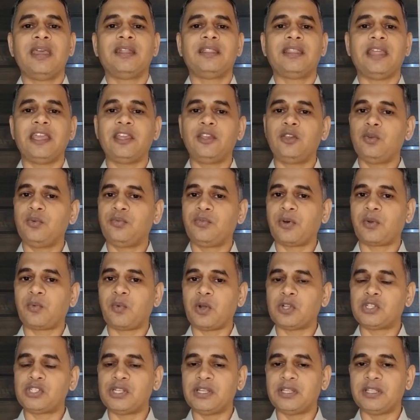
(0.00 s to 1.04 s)
Thank you for
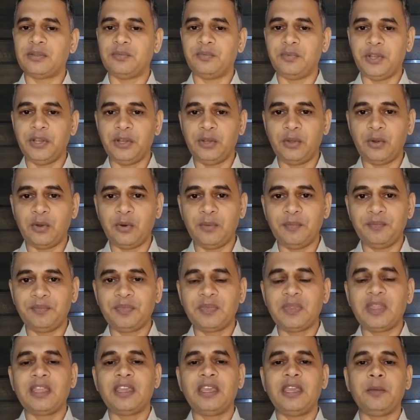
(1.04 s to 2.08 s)
watching the video.
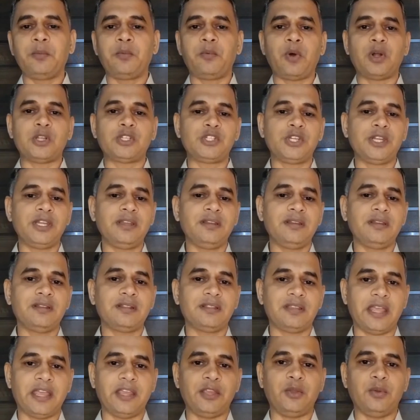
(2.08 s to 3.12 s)
Keep watching.
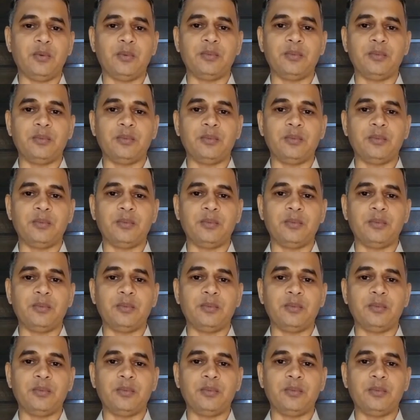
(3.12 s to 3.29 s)
Thank you.